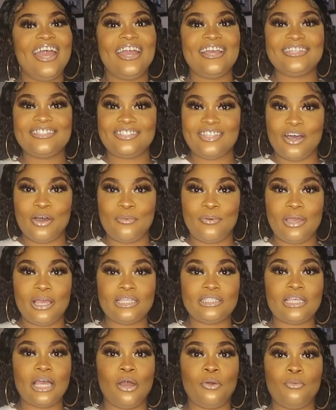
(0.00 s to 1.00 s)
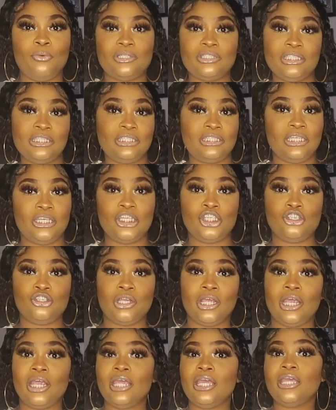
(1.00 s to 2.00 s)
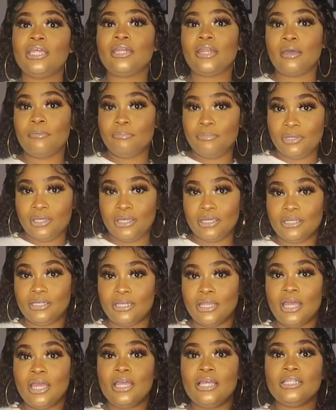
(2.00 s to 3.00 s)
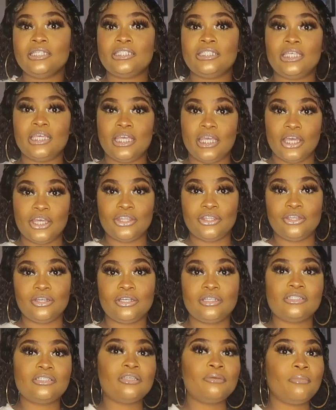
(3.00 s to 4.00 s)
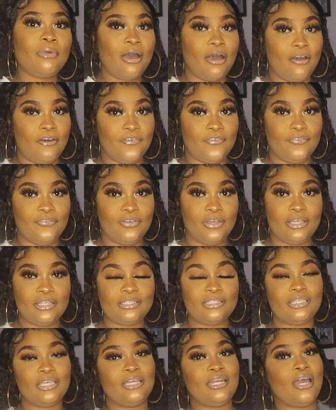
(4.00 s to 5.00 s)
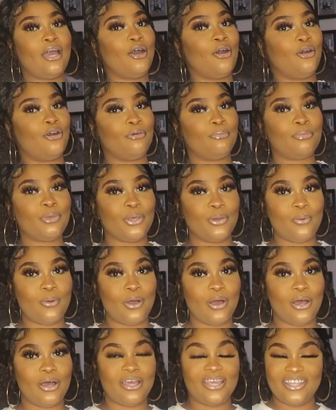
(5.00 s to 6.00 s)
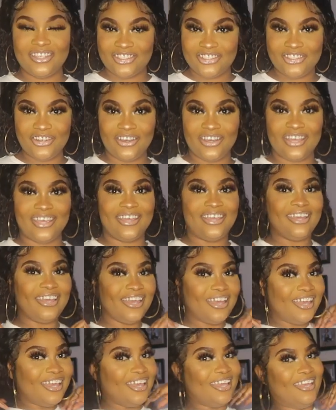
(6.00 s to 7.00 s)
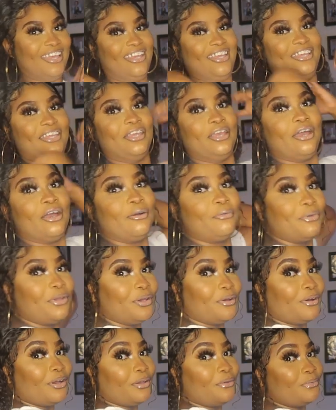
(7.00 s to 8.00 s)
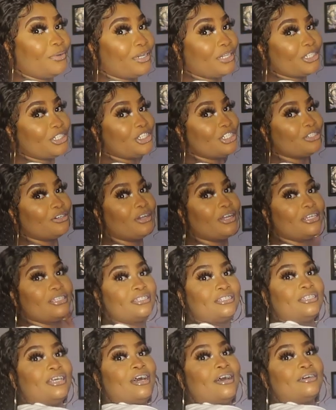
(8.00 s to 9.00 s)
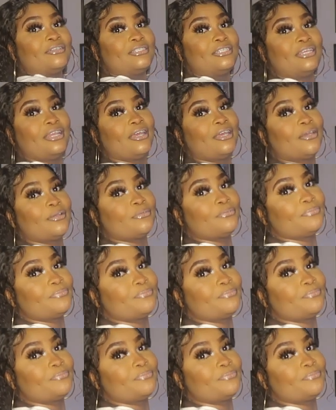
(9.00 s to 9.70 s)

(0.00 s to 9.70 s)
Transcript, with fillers: As always, I went to Citi Trends and I put together some outfits, and I hope you all enjoy it. Yeah, we're going with a short style today.